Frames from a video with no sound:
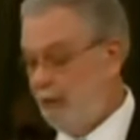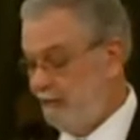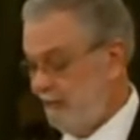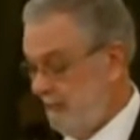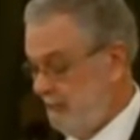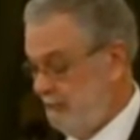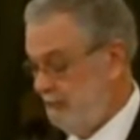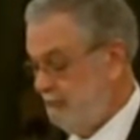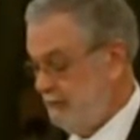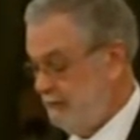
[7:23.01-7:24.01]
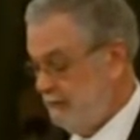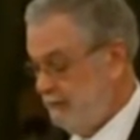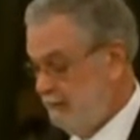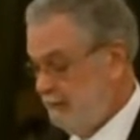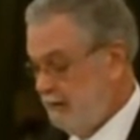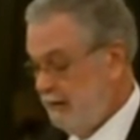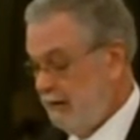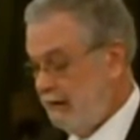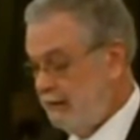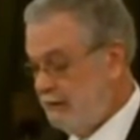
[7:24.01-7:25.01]
Wall Street movement
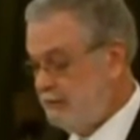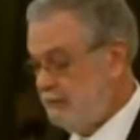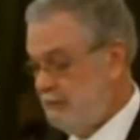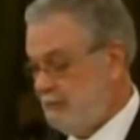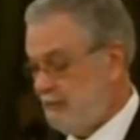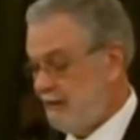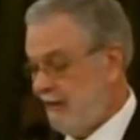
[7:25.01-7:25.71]
and issues.